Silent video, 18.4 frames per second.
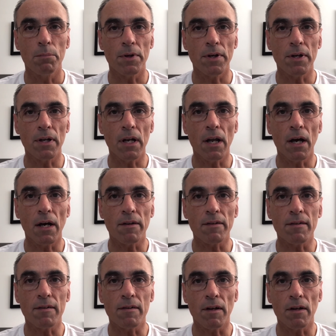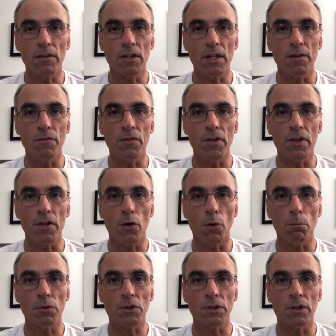But a LUT does give you the
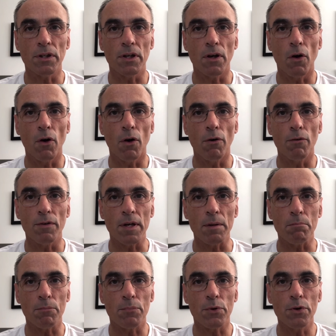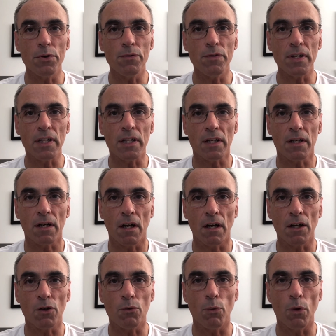option of improving the
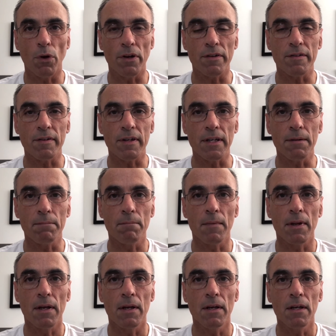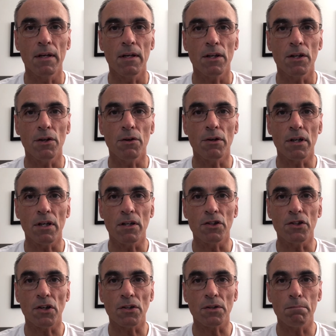colour quality. You can
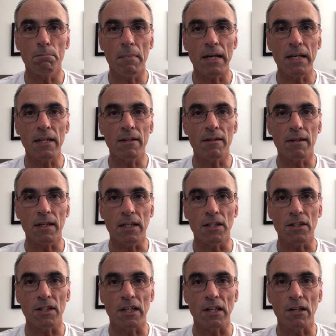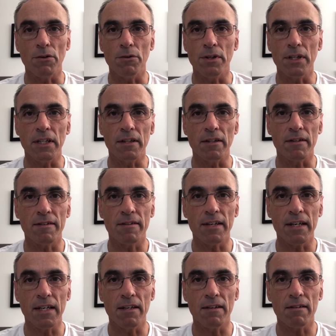adjust many things including the
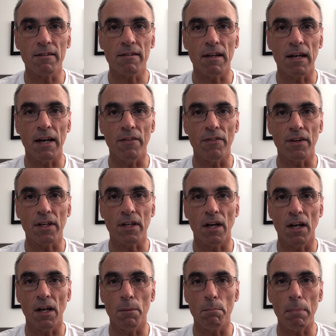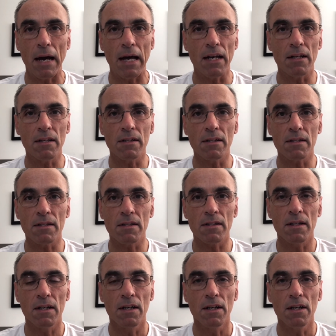tint and the colour
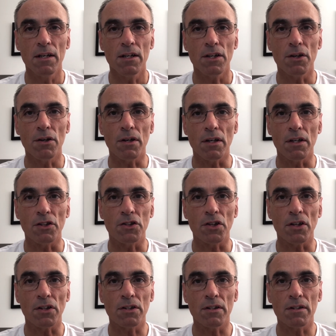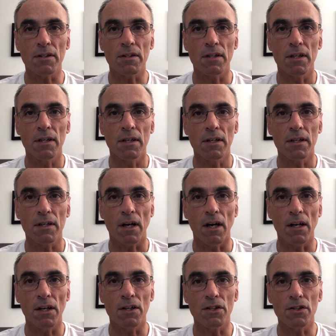balance. You can adjust
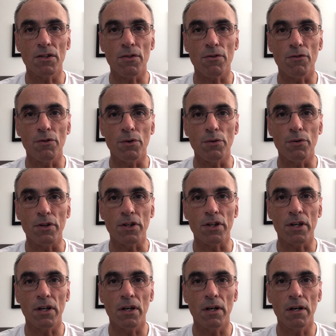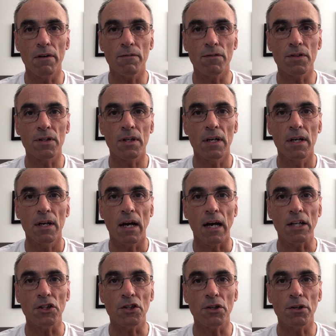colours through the curves,
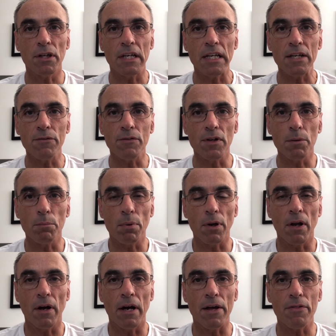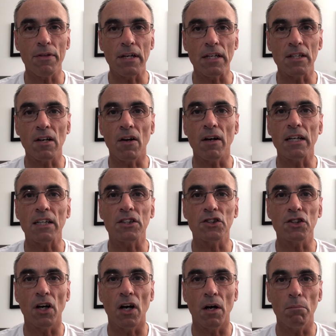and you can even apply things like
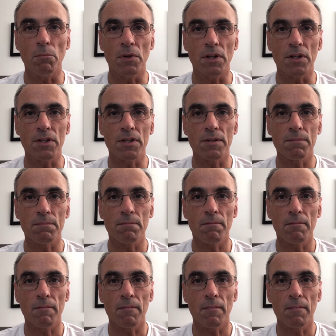sharpness.